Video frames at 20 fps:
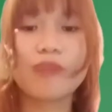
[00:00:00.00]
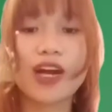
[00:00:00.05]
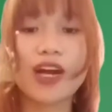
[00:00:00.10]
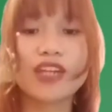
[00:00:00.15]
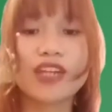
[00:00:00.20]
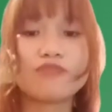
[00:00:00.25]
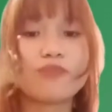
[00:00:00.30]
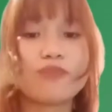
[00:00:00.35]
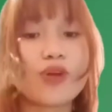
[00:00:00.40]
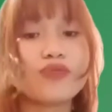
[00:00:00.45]

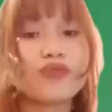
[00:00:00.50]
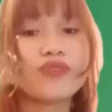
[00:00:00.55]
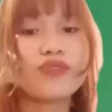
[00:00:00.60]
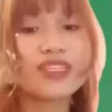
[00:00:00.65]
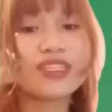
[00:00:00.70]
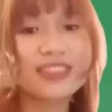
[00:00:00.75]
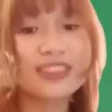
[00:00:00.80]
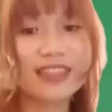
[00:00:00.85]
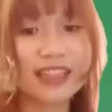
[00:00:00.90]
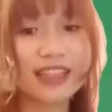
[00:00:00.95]
But more
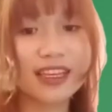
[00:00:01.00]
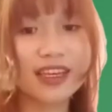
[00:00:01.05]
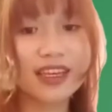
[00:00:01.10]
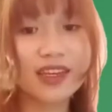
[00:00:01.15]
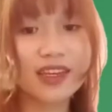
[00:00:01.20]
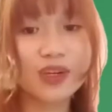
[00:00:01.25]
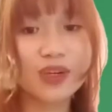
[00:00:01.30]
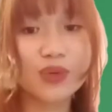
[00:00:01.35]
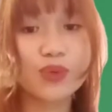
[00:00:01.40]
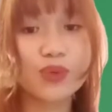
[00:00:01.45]

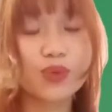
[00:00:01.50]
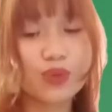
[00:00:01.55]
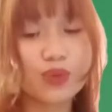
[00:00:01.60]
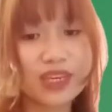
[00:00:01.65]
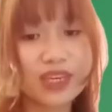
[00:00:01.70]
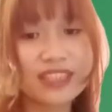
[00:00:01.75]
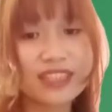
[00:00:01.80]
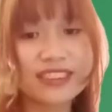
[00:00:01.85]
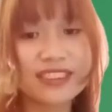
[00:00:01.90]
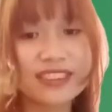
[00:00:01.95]
recently,
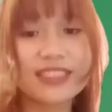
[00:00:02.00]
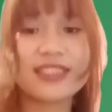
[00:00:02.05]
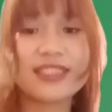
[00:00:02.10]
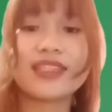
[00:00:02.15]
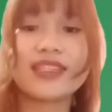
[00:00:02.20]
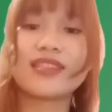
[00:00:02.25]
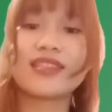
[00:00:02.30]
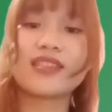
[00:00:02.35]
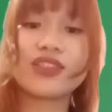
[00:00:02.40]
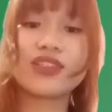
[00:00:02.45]
we see
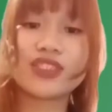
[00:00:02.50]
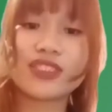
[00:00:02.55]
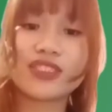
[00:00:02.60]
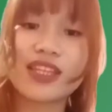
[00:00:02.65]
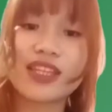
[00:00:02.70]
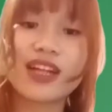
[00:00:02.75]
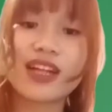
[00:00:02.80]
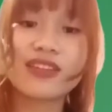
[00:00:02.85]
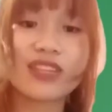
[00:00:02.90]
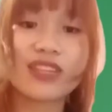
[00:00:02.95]
that
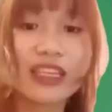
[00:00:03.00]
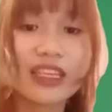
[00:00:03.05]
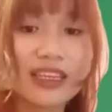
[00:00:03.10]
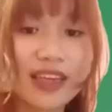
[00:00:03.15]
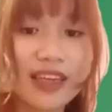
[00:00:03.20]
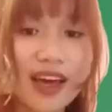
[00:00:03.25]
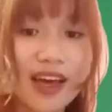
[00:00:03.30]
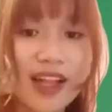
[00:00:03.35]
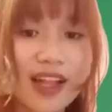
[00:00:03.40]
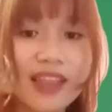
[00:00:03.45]
digital
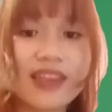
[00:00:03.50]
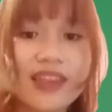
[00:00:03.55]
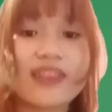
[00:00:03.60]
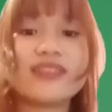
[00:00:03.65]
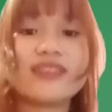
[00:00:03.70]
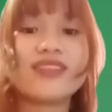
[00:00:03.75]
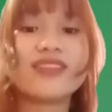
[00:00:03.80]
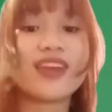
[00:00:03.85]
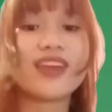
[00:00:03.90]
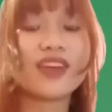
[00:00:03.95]
TEL
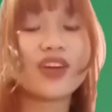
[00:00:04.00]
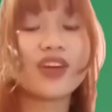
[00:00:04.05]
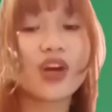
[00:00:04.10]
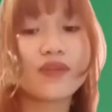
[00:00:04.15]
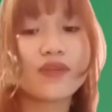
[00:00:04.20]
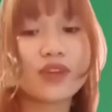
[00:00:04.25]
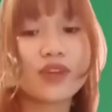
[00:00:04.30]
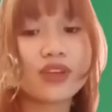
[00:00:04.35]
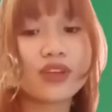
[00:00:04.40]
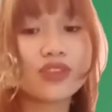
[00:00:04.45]
is taking
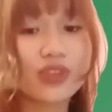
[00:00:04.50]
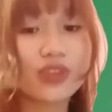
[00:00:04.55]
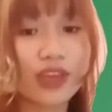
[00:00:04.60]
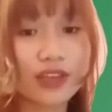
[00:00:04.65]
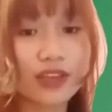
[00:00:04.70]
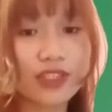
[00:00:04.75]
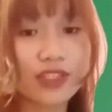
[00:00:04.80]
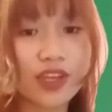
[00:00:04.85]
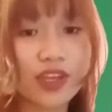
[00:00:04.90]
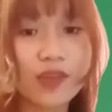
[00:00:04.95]
over
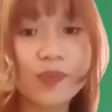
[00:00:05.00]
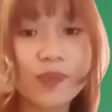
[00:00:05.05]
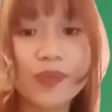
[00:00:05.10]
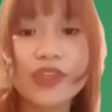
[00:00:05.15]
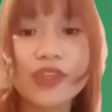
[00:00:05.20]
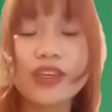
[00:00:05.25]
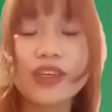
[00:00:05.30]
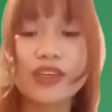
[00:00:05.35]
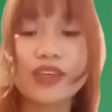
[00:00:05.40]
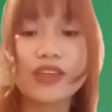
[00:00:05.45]
education
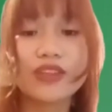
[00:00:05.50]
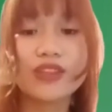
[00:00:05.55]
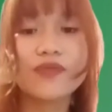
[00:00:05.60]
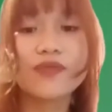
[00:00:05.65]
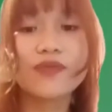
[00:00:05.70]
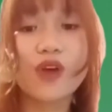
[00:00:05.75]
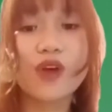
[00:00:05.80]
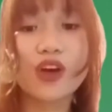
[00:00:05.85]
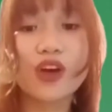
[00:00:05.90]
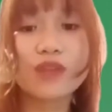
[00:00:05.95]
in
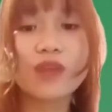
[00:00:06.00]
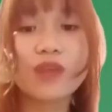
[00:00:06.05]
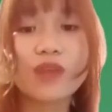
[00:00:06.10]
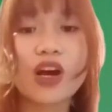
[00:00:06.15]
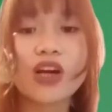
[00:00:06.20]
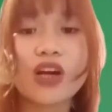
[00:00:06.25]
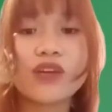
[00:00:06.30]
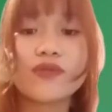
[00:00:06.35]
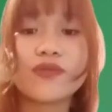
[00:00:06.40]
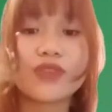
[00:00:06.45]
the form
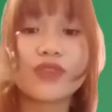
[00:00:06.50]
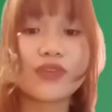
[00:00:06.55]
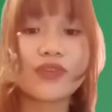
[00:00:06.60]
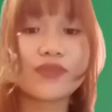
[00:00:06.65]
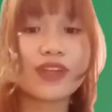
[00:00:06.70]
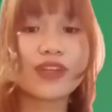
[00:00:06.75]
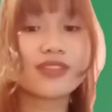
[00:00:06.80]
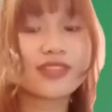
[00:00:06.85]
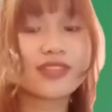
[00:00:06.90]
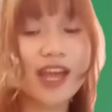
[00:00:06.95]
of
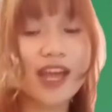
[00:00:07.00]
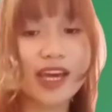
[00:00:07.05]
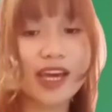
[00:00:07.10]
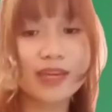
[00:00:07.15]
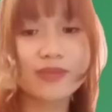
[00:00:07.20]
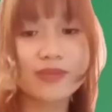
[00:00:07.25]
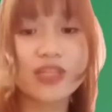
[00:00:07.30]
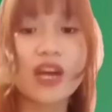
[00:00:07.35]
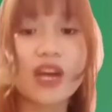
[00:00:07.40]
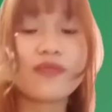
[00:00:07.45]
different
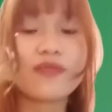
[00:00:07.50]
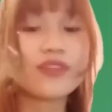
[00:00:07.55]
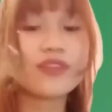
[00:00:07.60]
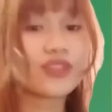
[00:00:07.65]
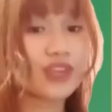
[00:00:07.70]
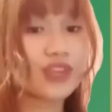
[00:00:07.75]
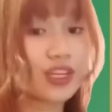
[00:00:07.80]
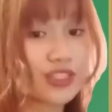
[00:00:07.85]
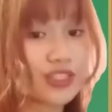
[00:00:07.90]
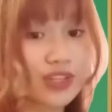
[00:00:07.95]
types of
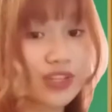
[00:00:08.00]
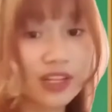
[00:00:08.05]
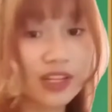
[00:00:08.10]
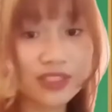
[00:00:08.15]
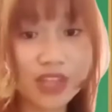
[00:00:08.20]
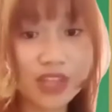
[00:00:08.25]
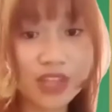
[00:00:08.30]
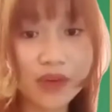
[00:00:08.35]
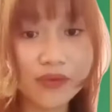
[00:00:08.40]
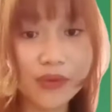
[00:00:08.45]

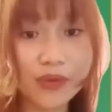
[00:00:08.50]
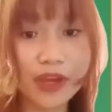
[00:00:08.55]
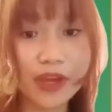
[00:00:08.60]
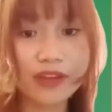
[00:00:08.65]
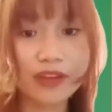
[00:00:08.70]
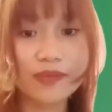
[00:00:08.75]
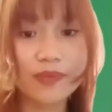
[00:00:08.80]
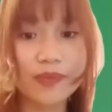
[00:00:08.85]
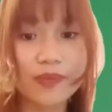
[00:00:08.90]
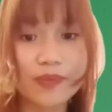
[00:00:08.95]
educational
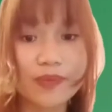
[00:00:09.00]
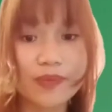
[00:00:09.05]
software.